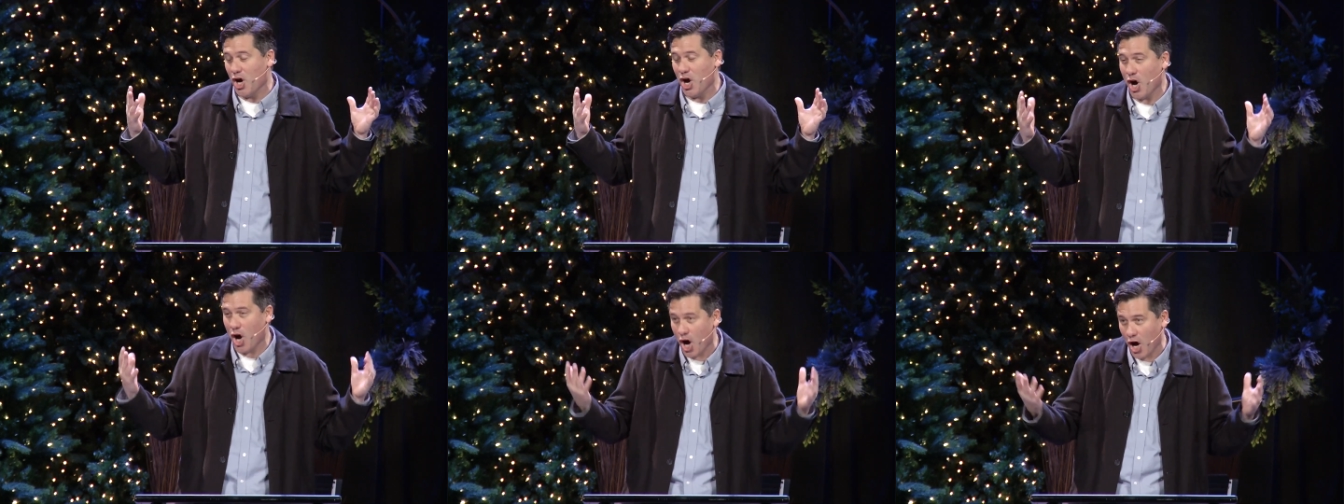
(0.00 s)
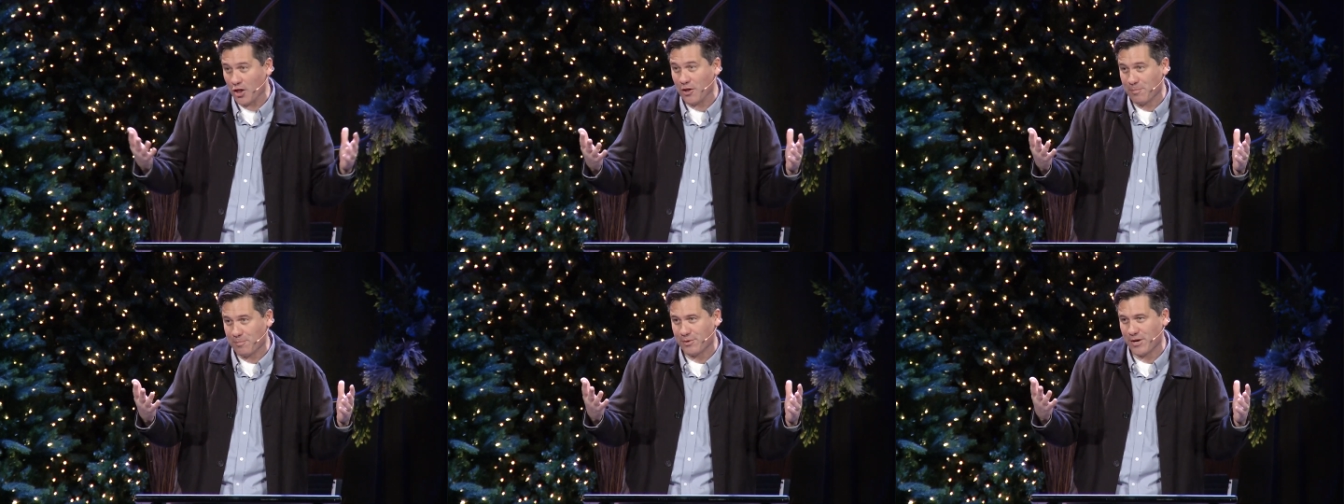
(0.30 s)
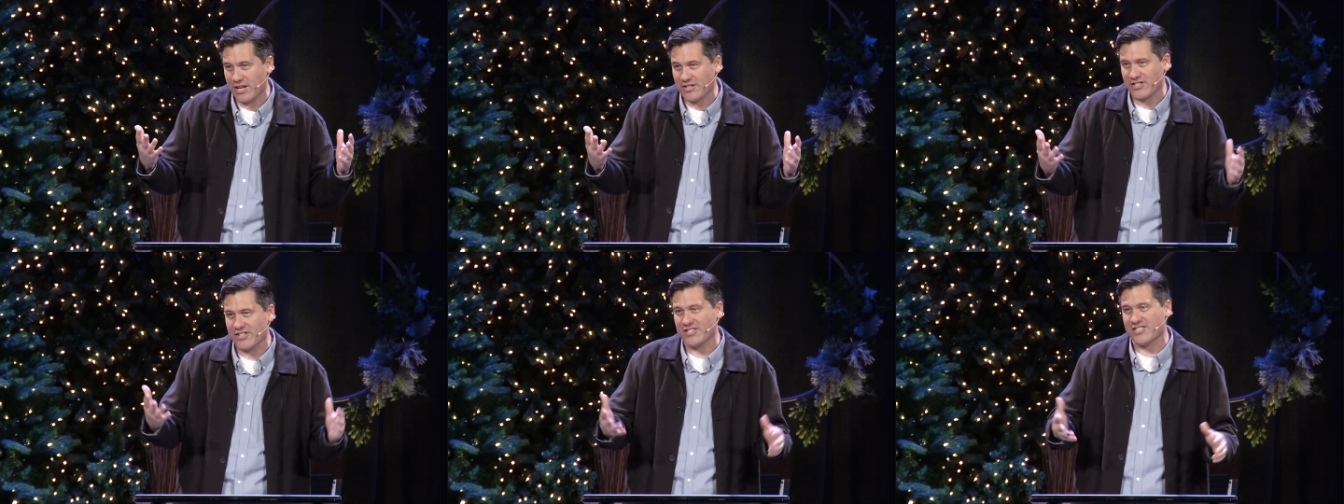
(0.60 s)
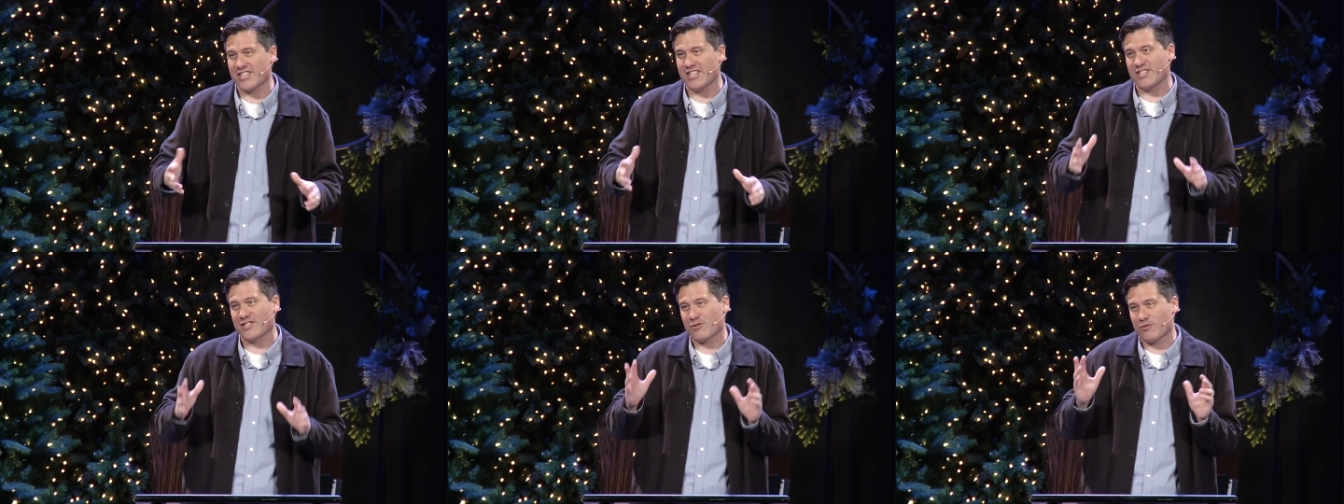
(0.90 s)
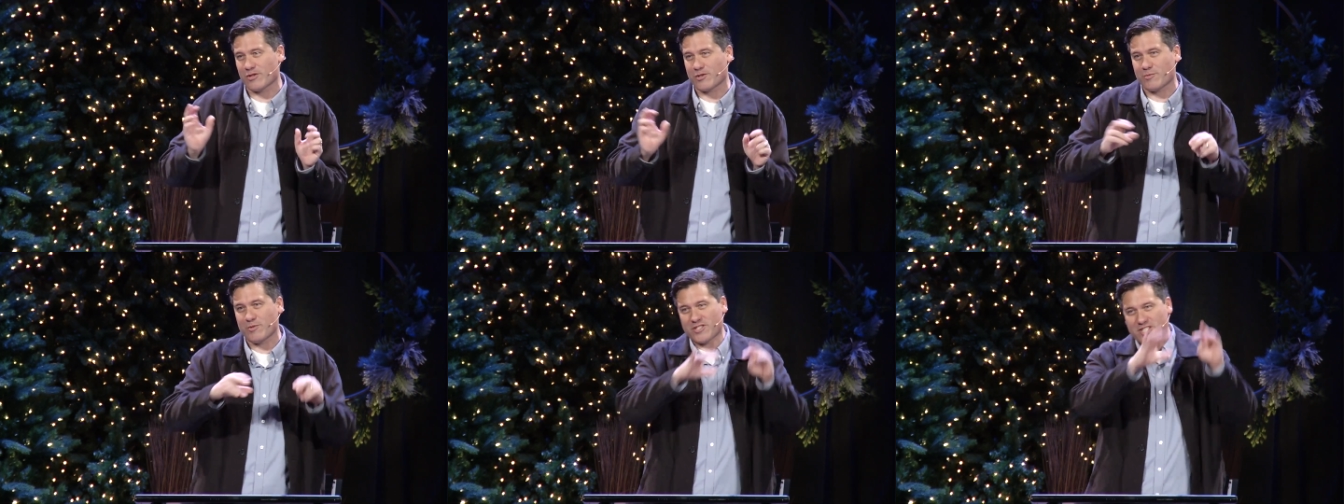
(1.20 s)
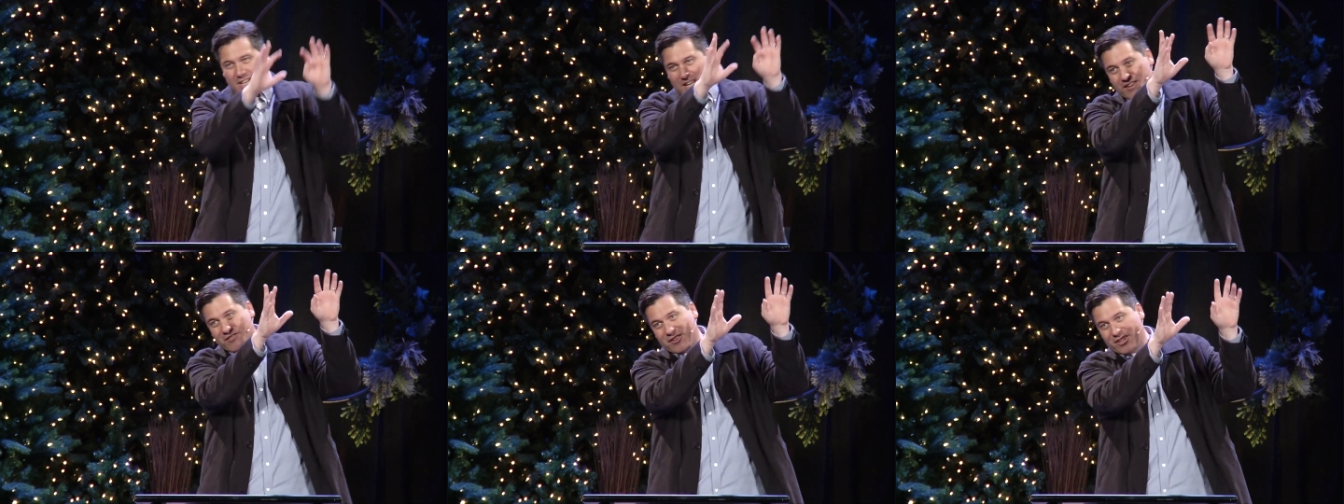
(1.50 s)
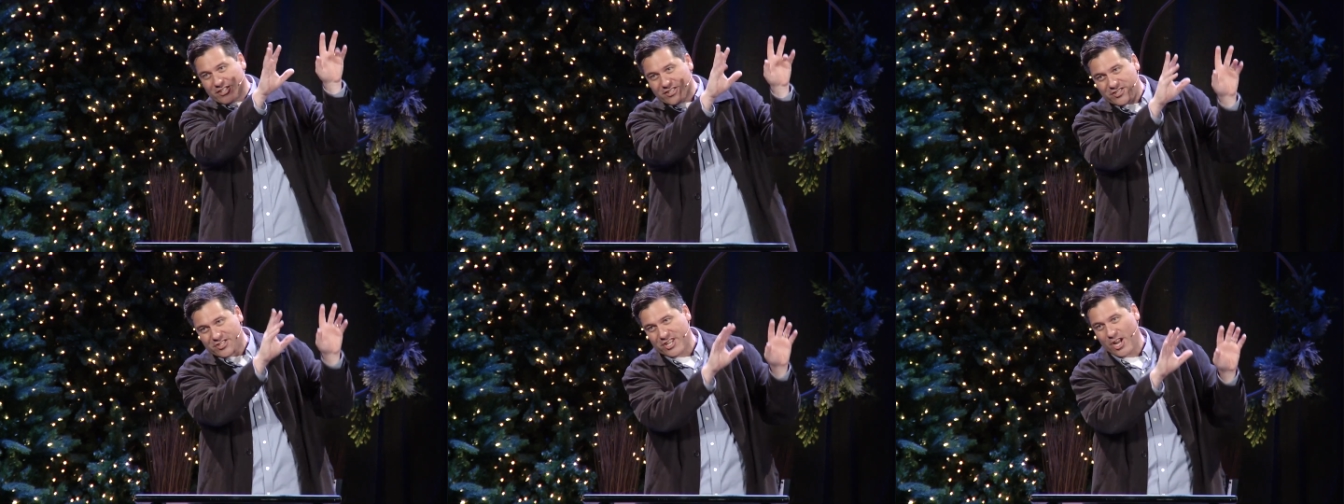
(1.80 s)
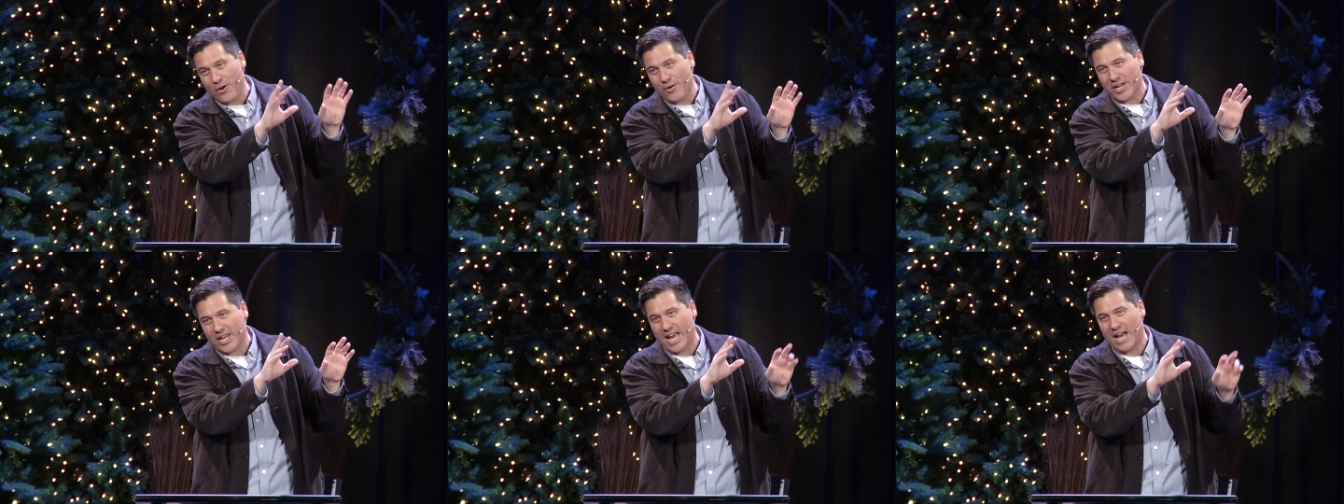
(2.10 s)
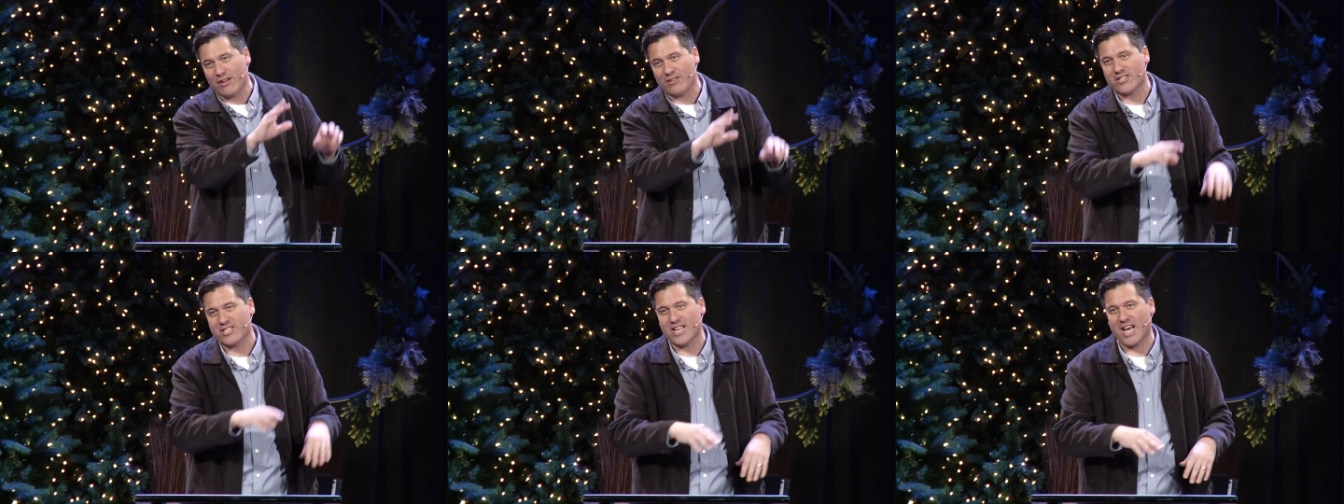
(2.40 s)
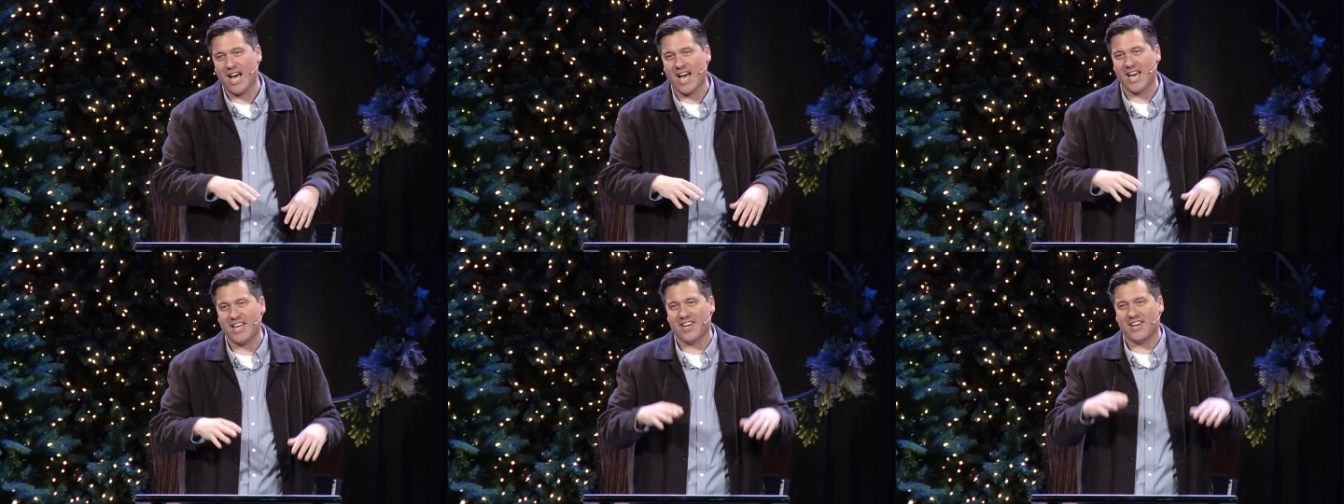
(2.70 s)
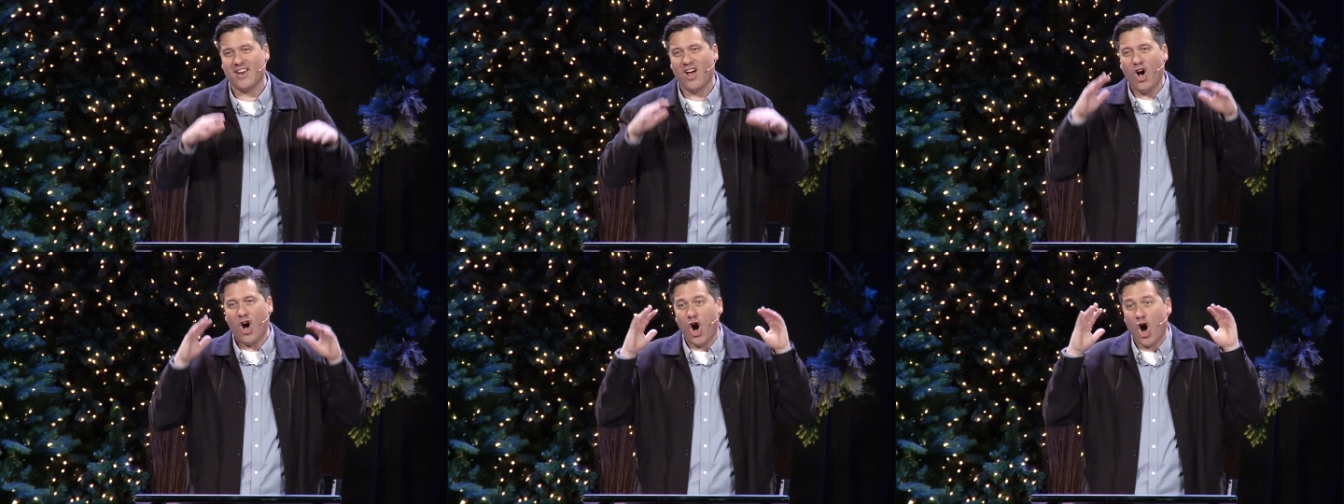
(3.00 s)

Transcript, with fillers: all the presents and it's Christmas Eve and it's snowing outside and